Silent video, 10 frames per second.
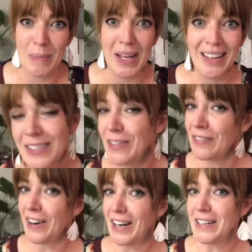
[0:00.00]
but so
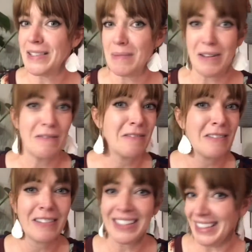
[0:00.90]
far it's been
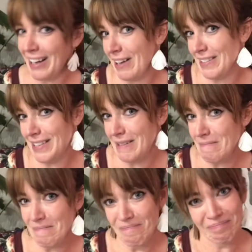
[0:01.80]
really
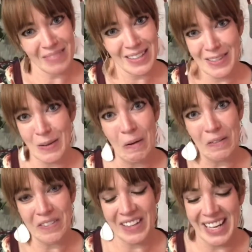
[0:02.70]
awesome. So
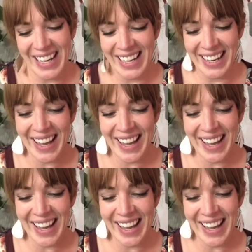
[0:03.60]
hopefully